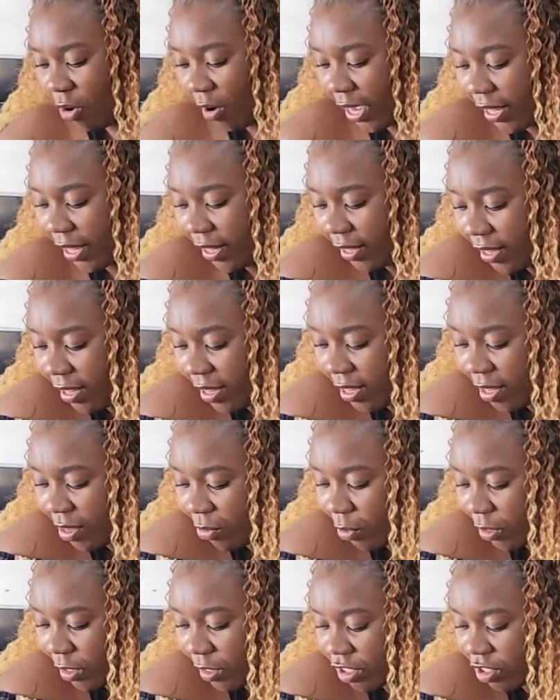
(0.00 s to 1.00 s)
oil.
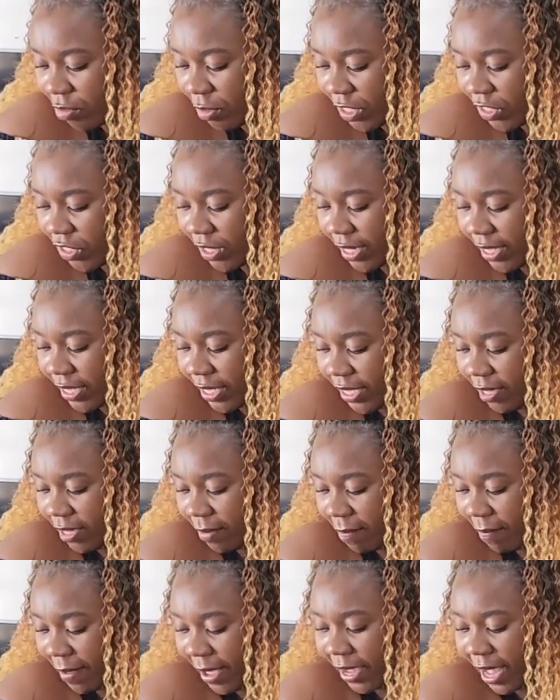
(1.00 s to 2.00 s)
We'll switch the heat
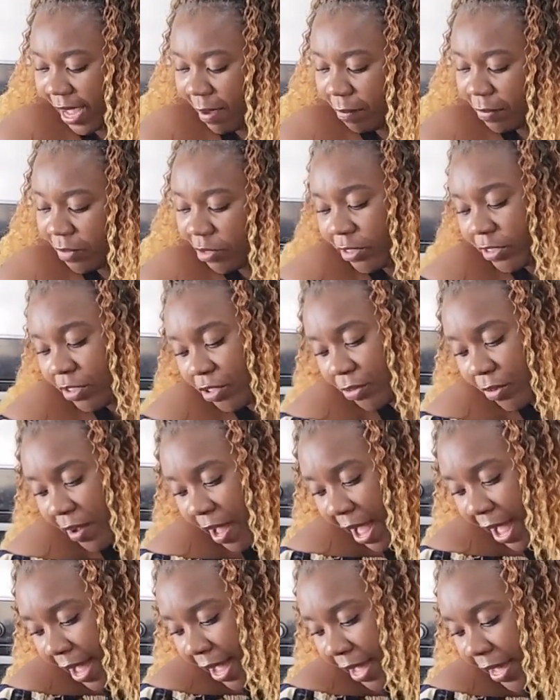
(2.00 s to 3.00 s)
back up. Not too
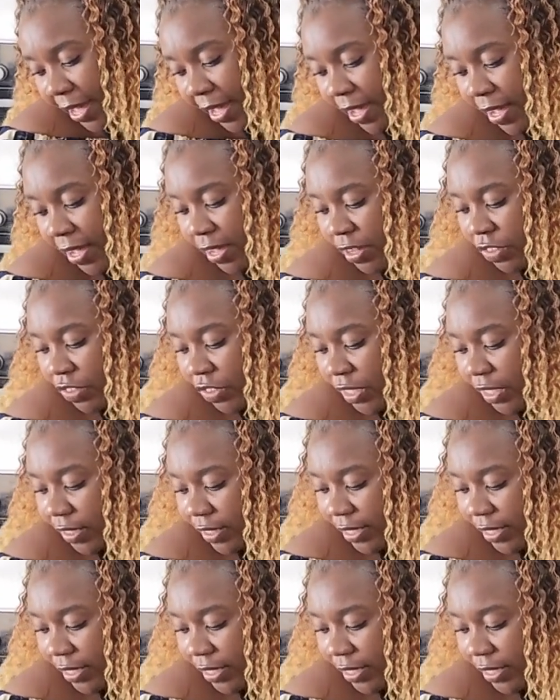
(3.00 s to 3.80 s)
high, just